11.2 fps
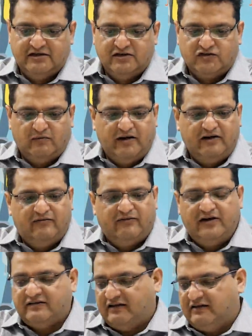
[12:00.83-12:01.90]
So my dear
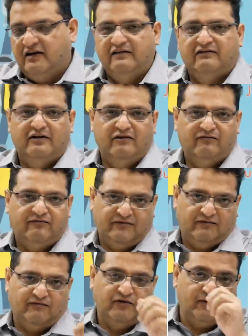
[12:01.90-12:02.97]
friends, I think it is enough
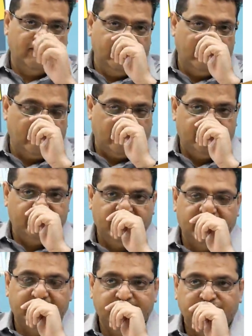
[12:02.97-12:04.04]
for today. I
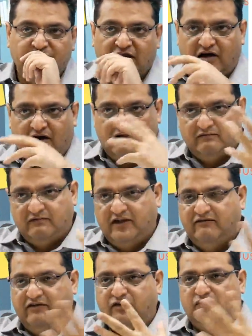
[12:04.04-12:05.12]
have
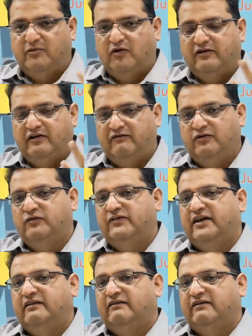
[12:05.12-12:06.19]
given you the broader view,
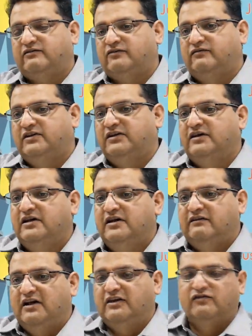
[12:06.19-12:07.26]
then rest of the
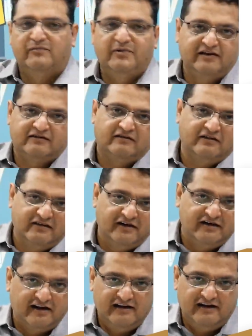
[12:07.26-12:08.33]
things we'll be discussing in the
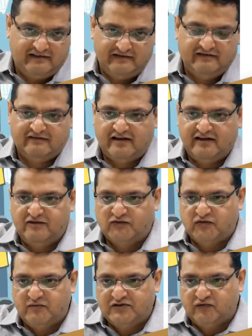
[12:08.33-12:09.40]
detailed lectures. Thank you
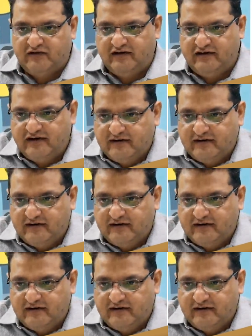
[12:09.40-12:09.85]
so much for hearing.